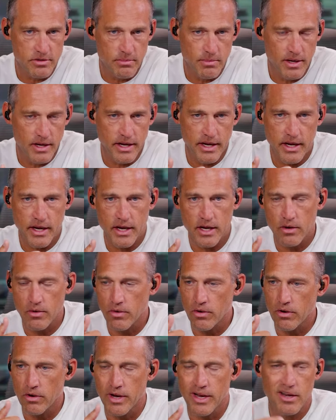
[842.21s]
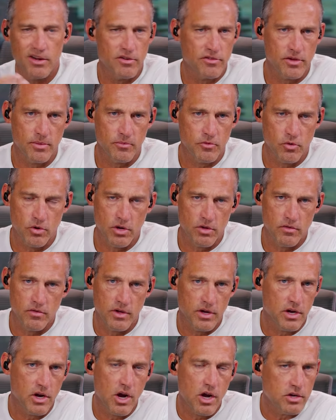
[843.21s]
of money or enter some sort of
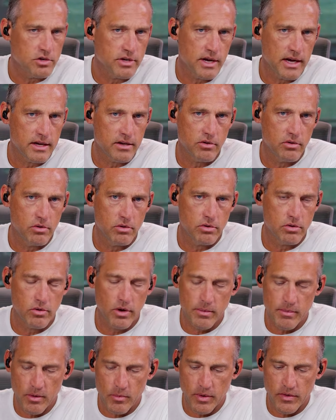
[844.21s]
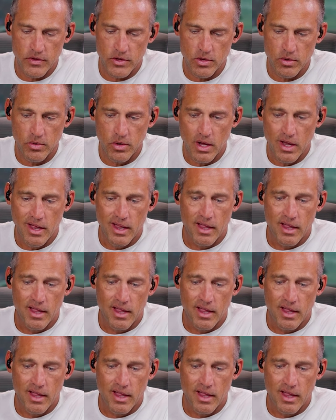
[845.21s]
a contractual agreement with you,